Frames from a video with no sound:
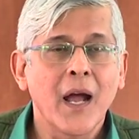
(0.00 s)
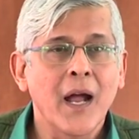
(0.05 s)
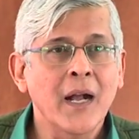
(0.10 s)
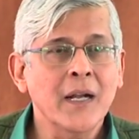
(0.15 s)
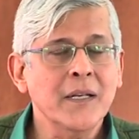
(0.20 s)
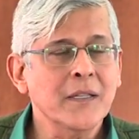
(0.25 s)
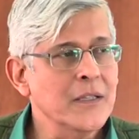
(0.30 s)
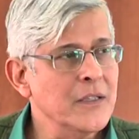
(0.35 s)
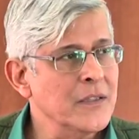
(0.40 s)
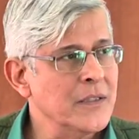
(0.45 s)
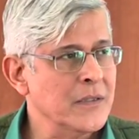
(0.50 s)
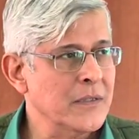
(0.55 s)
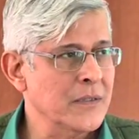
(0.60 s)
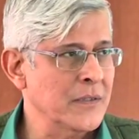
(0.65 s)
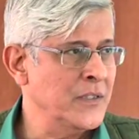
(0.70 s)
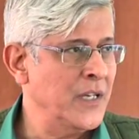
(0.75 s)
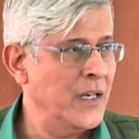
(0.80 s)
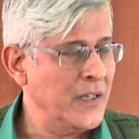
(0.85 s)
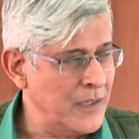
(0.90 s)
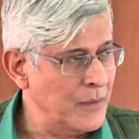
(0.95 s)
And this
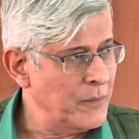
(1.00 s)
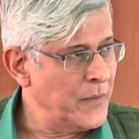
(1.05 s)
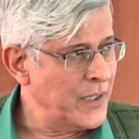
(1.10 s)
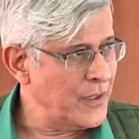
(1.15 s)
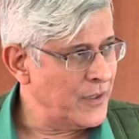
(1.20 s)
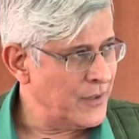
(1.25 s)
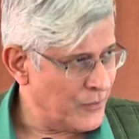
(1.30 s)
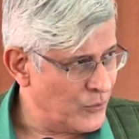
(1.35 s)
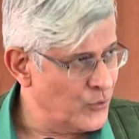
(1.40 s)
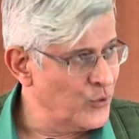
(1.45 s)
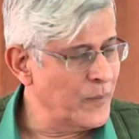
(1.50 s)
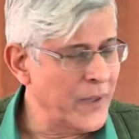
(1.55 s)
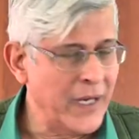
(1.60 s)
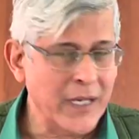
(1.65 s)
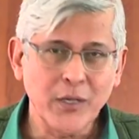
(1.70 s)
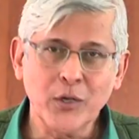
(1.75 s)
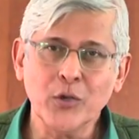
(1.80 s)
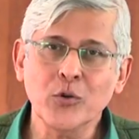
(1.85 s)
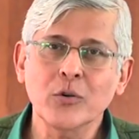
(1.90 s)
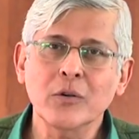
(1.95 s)
gentleman, whom I
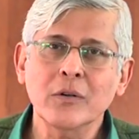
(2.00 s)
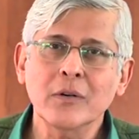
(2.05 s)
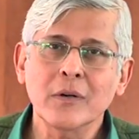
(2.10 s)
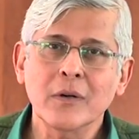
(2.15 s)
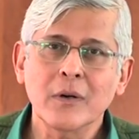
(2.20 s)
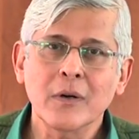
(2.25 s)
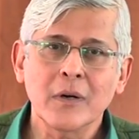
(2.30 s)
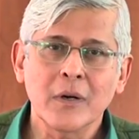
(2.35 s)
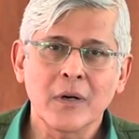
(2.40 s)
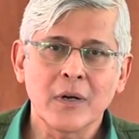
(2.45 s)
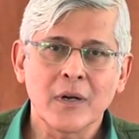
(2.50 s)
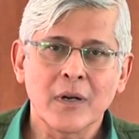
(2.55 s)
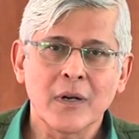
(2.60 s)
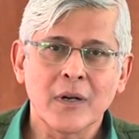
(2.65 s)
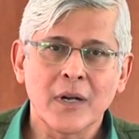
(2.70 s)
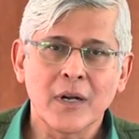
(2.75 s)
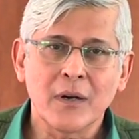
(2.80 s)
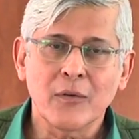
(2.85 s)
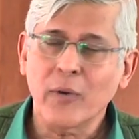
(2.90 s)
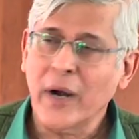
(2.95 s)
knew,
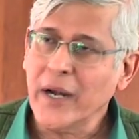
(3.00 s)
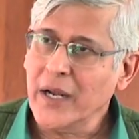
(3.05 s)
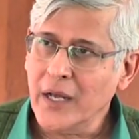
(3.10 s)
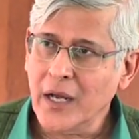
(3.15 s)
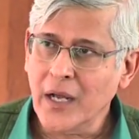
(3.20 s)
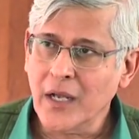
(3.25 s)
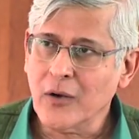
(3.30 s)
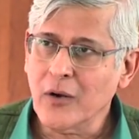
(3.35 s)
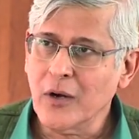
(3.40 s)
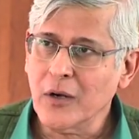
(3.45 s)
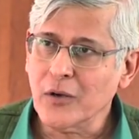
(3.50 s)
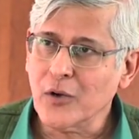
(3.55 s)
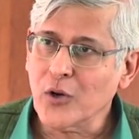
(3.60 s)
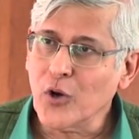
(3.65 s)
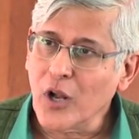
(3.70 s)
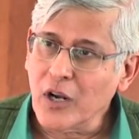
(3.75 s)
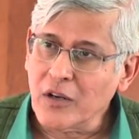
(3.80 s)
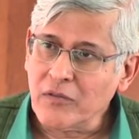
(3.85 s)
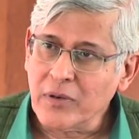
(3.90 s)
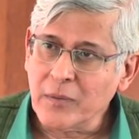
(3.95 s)
one day I got a
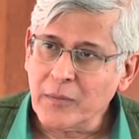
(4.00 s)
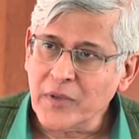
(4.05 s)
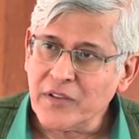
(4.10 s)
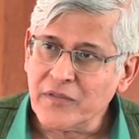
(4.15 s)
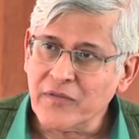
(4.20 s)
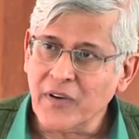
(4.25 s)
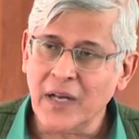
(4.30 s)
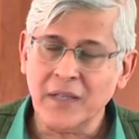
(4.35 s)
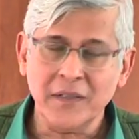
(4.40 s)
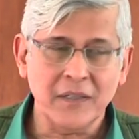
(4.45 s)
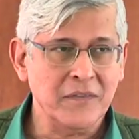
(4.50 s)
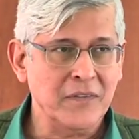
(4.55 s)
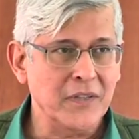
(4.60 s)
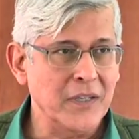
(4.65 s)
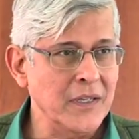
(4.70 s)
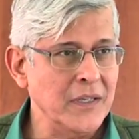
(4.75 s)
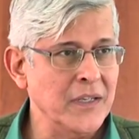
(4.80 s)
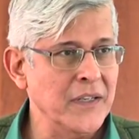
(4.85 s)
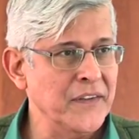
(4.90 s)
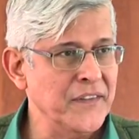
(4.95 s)
call from his father
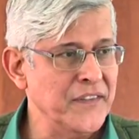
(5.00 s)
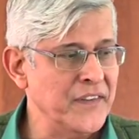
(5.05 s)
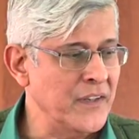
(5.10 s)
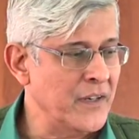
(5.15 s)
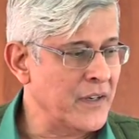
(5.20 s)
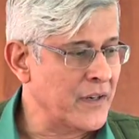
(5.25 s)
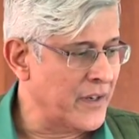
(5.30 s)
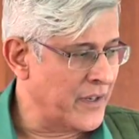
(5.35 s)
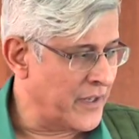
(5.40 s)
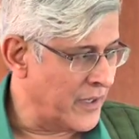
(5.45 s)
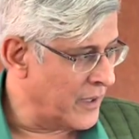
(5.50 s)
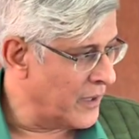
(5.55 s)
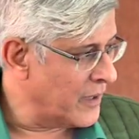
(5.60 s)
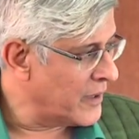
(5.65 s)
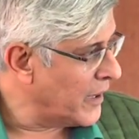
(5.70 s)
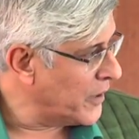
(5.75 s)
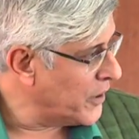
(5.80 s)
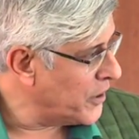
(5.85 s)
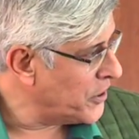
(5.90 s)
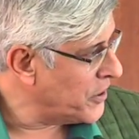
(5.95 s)
saying he's in a critical
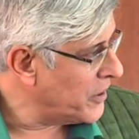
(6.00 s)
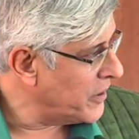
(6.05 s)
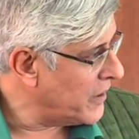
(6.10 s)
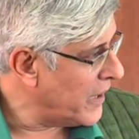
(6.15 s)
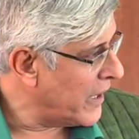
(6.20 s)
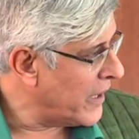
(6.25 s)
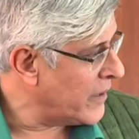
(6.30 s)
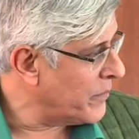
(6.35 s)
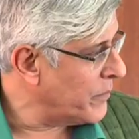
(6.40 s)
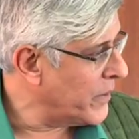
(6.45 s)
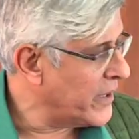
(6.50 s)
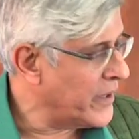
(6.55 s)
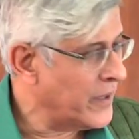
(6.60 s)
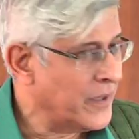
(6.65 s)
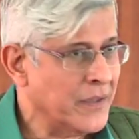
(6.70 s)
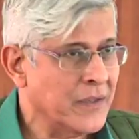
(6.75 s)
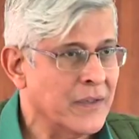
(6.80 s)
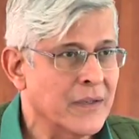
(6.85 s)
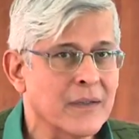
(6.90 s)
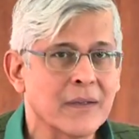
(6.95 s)
condition, admitted
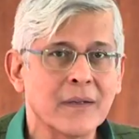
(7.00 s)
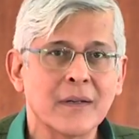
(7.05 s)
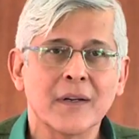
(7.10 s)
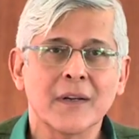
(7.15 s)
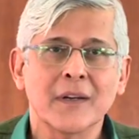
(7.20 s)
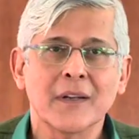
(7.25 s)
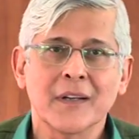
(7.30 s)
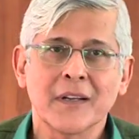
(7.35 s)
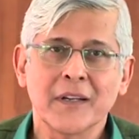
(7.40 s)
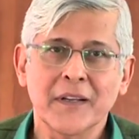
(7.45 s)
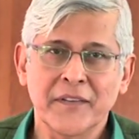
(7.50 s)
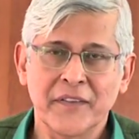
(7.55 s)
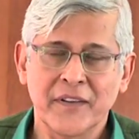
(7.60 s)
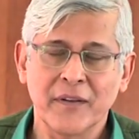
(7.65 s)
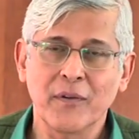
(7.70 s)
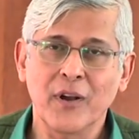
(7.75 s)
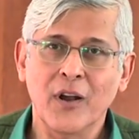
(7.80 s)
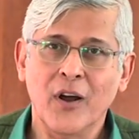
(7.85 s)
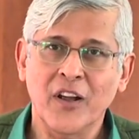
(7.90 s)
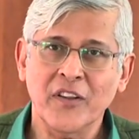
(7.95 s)
in a
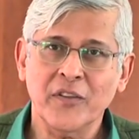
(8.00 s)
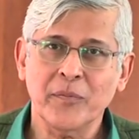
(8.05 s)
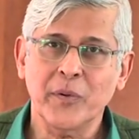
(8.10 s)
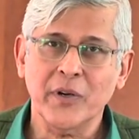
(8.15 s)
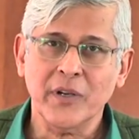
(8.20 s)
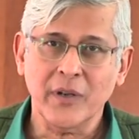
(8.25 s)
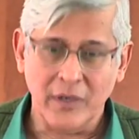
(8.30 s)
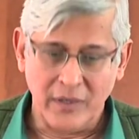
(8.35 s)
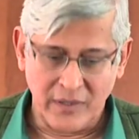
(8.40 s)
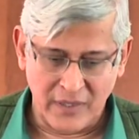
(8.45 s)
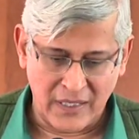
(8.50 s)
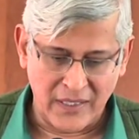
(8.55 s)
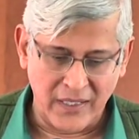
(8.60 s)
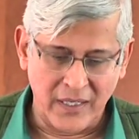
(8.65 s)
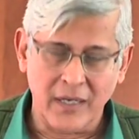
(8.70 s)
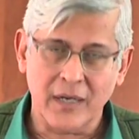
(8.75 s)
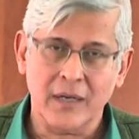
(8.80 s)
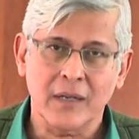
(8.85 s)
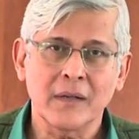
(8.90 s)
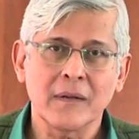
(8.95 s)
civil hospital in
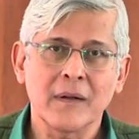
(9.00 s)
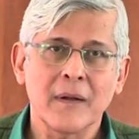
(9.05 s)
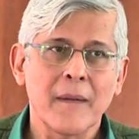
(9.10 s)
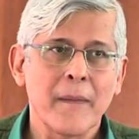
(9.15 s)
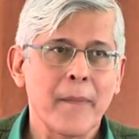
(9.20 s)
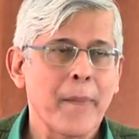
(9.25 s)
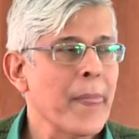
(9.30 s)
Aligarh.